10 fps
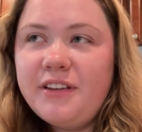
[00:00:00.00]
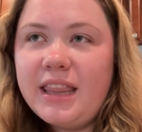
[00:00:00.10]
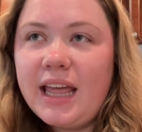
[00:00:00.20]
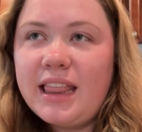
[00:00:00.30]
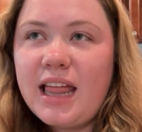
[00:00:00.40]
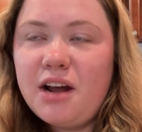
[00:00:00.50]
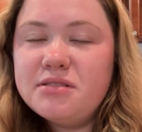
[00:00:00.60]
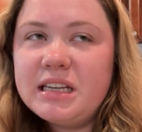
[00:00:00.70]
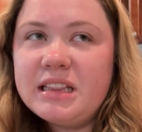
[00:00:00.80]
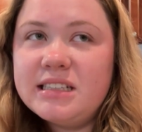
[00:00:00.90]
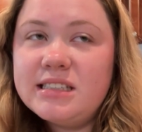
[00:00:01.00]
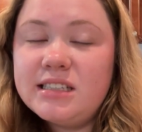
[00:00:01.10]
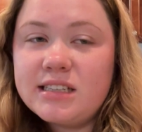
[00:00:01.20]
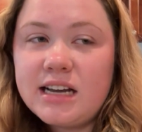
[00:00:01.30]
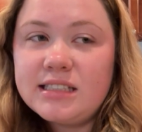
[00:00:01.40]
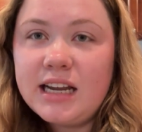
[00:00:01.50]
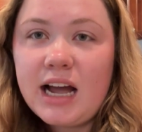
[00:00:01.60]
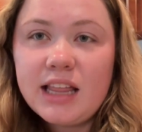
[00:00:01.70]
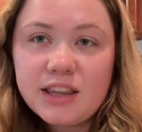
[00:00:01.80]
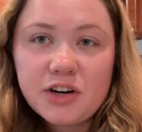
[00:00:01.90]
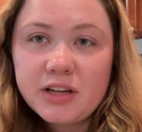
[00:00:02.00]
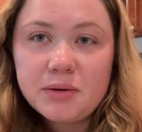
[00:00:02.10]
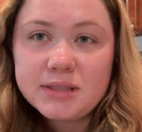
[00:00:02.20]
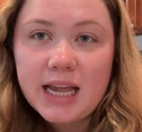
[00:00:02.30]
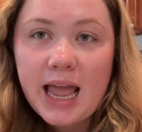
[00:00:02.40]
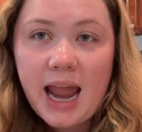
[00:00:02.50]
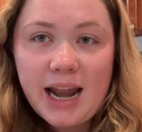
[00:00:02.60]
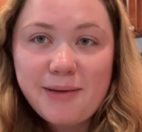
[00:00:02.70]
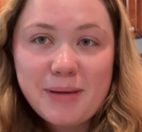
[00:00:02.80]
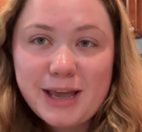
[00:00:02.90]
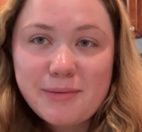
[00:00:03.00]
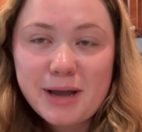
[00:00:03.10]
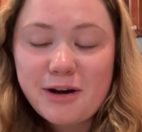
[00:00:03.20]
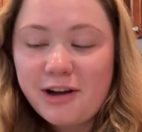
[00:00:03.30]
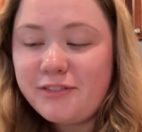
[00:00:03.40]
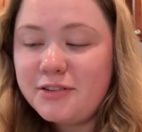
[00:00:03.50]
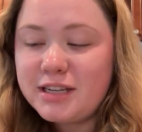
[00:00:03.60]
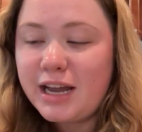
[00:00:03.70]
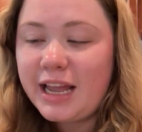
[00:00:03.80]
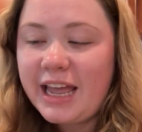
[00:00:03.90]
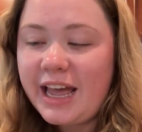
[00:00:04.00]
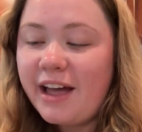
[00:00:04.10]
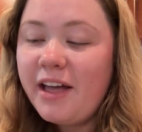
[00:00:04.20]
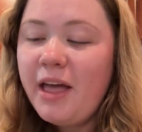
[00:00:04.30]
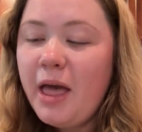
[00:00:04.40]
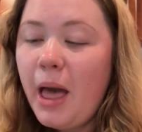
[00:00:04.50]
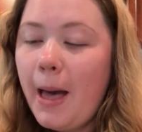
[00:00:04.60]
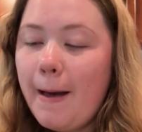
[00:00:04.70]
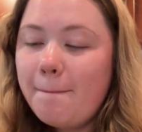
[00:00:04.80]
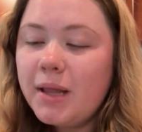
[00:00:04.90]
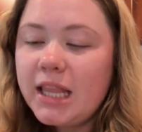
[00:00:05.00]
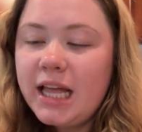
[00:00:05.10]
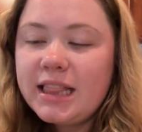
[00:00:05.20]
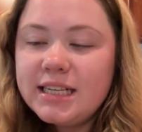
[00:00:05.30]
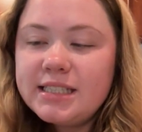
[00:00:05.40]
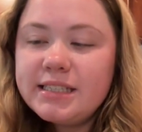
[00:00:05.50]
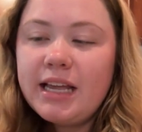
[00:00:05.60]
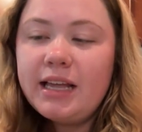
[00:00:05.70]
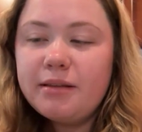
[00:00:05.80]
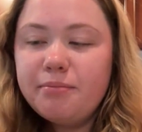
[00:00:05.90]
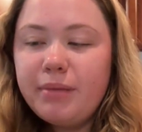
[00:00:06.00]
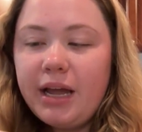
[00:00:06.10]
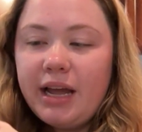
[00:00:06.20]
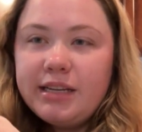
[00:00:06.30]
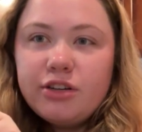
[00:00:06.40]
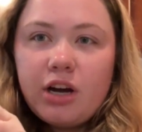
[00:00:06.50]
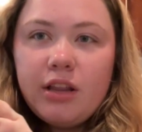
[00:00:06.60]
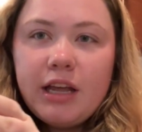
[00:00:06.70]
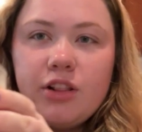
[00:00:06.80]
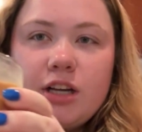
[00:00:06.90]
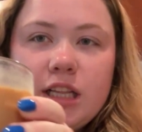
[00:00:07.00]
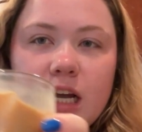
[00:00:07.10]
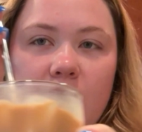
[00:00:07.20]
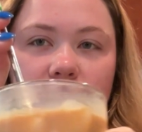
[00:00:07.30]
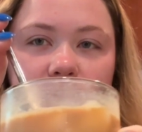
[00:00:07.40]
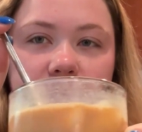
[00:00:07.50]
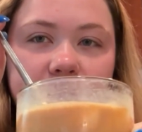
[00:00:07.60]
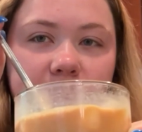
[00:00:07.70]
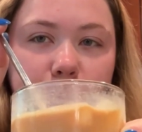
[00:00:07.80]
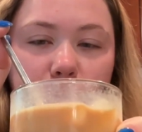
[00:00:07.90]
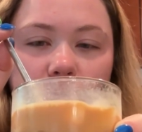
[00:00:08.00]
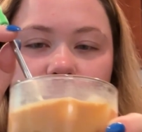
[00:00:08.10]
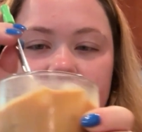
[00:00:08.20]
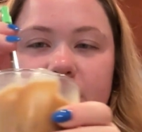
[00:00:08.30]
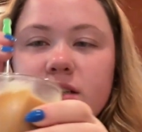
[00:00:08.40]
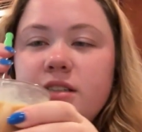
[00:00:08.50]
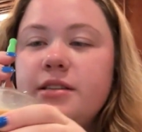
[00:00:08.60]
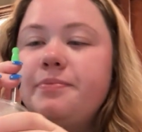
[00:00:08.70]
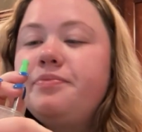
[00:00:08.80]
And like, then I was like, this is disgusting. I literally was like hating making my coffee. I was like, I can't. But like, this is like my ideal. like, look at the color. That's like perfect.